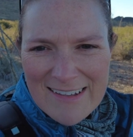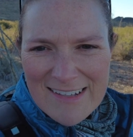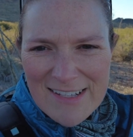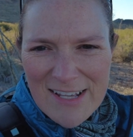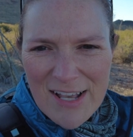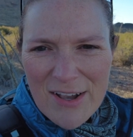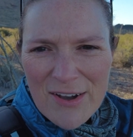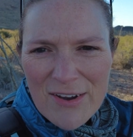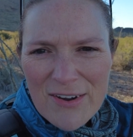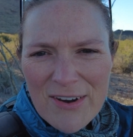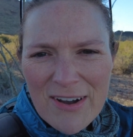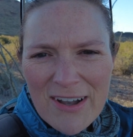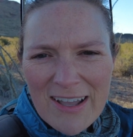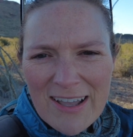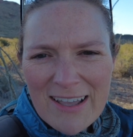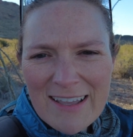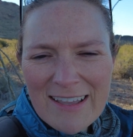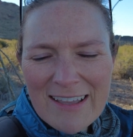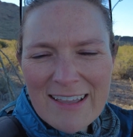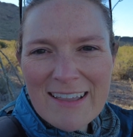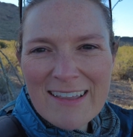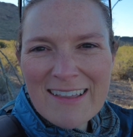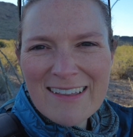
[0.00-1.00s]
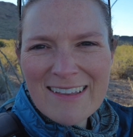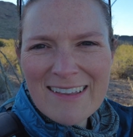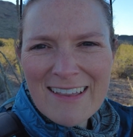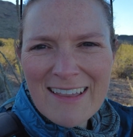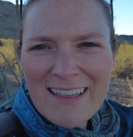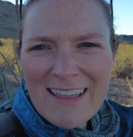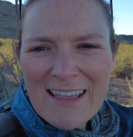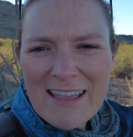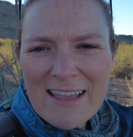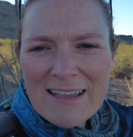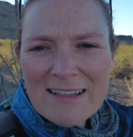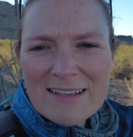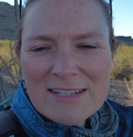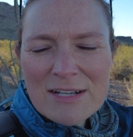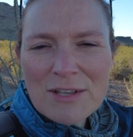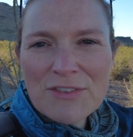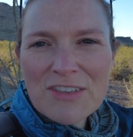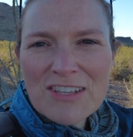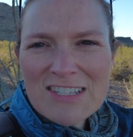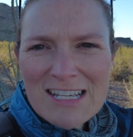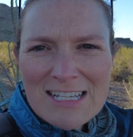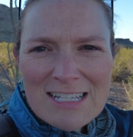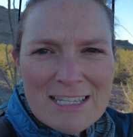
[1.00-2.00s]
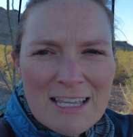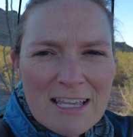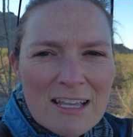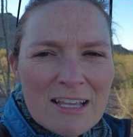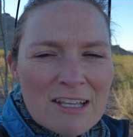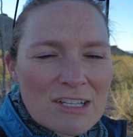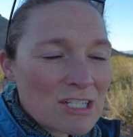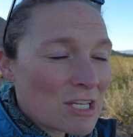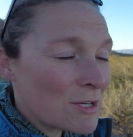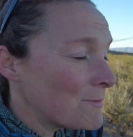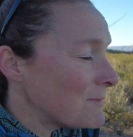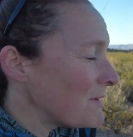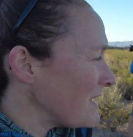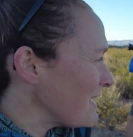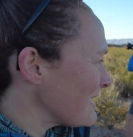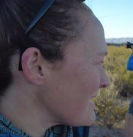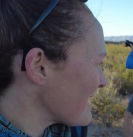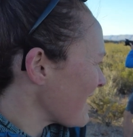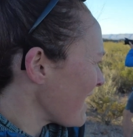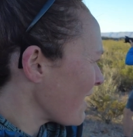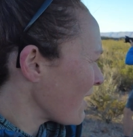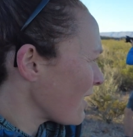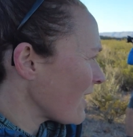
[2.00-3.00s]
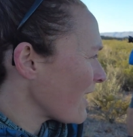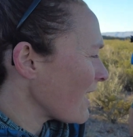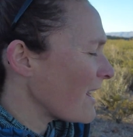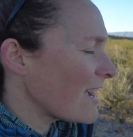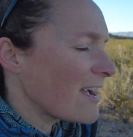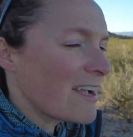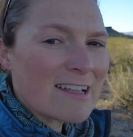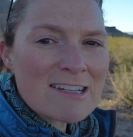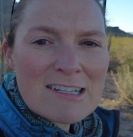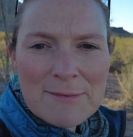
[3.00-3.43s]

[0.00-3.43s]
So this is the Chimneys area.